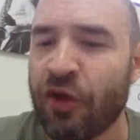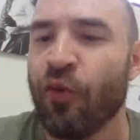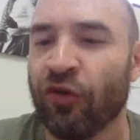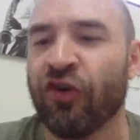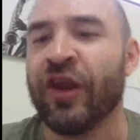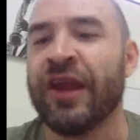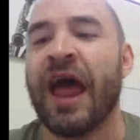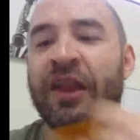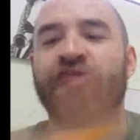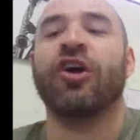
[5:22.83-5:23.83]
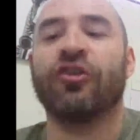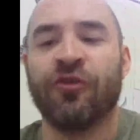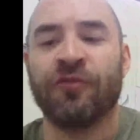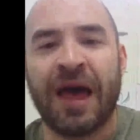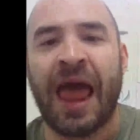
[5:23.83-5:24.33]
exactly what's on
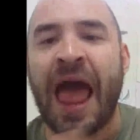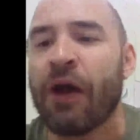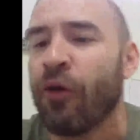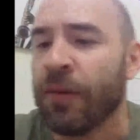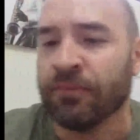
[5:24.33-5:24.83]
it and judge from that